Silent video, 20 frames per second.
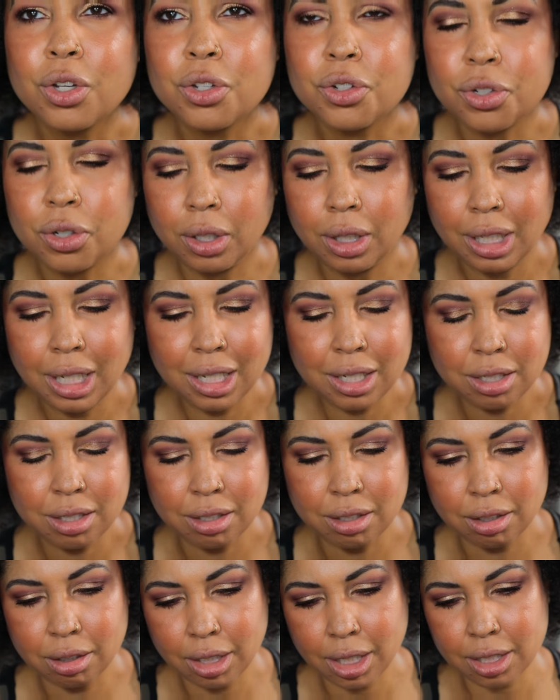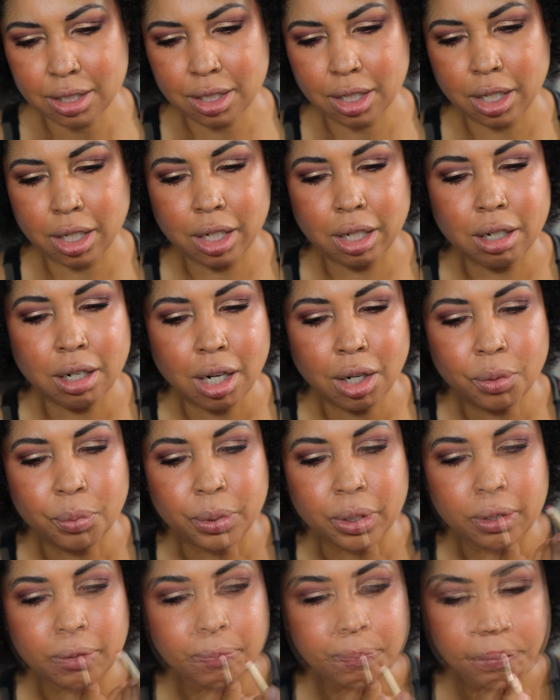So let's get it
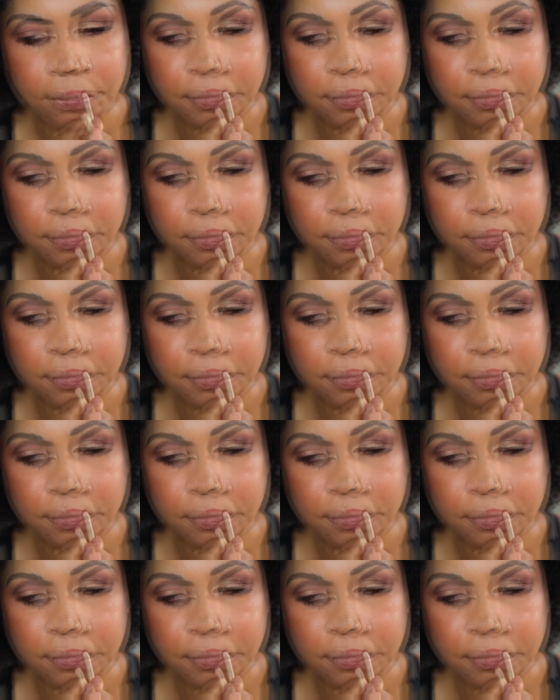going.